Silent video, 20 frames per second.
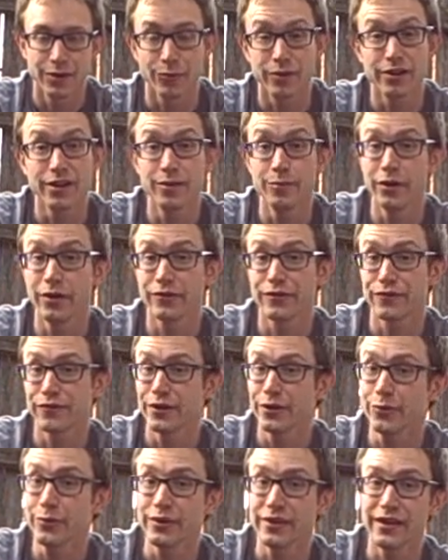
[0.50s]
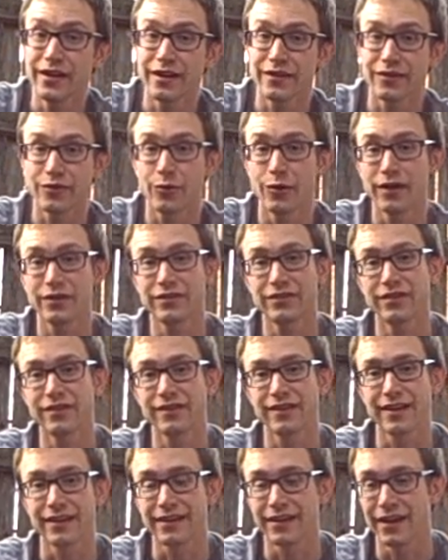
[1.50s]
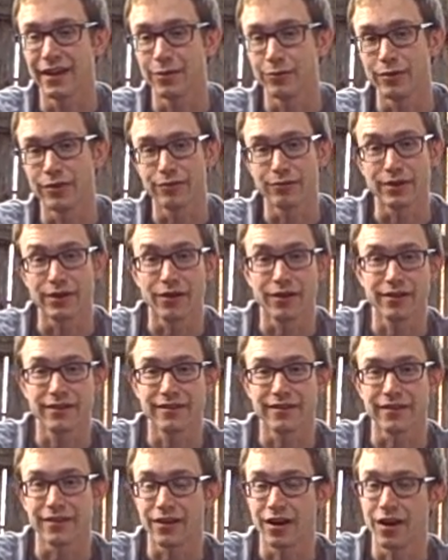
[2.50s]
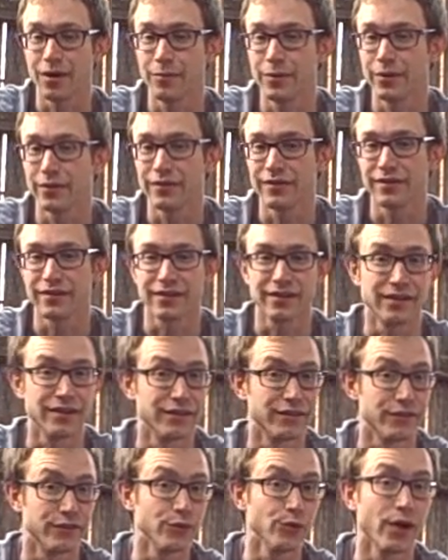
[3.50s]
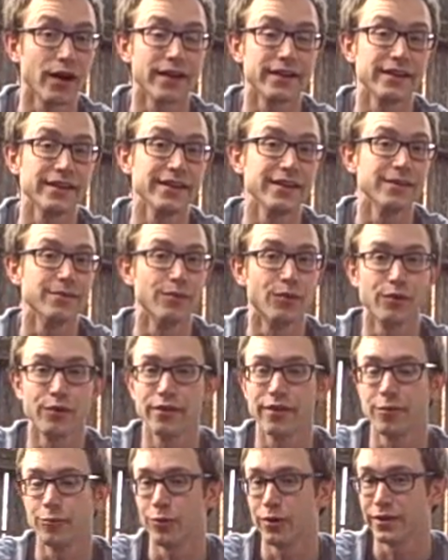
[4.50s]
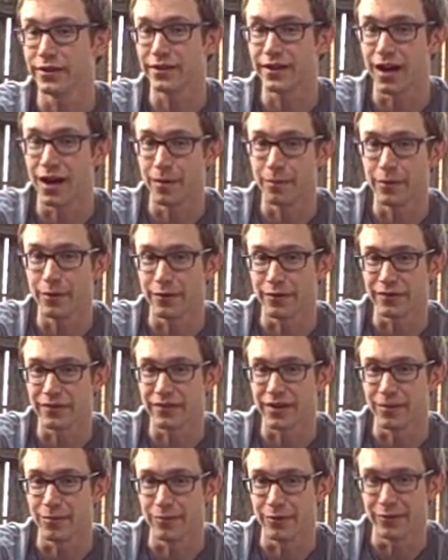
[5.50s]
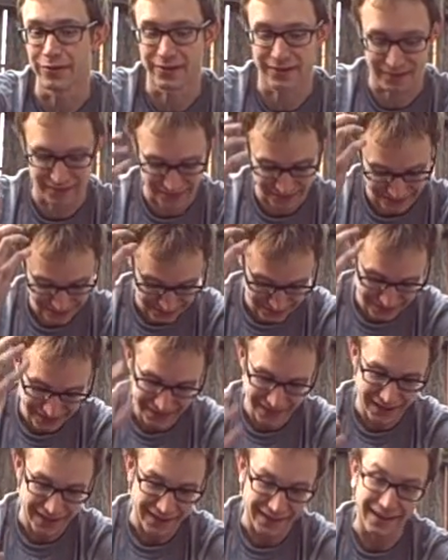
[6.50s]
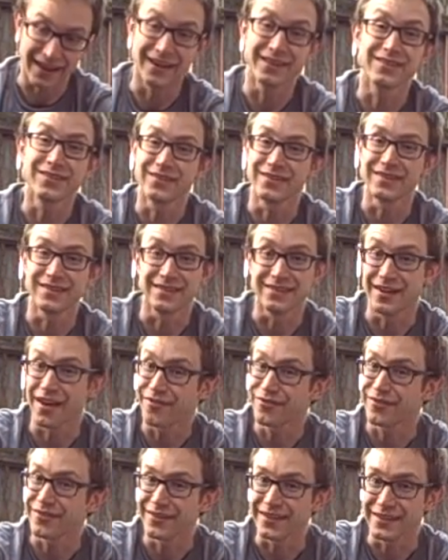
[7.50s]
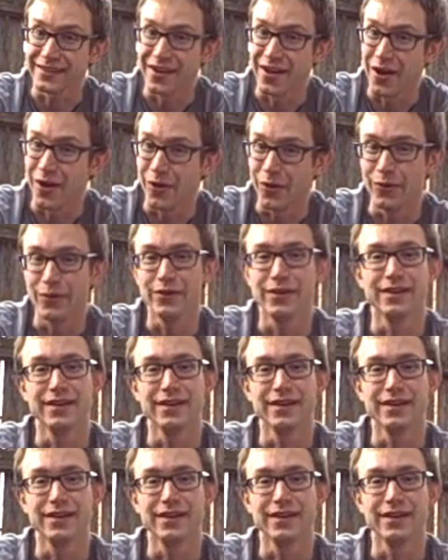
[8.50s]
One of the most frequently asked questions I get with regards to composting is, do I need more than one compost tumbler? The answer is definitely no.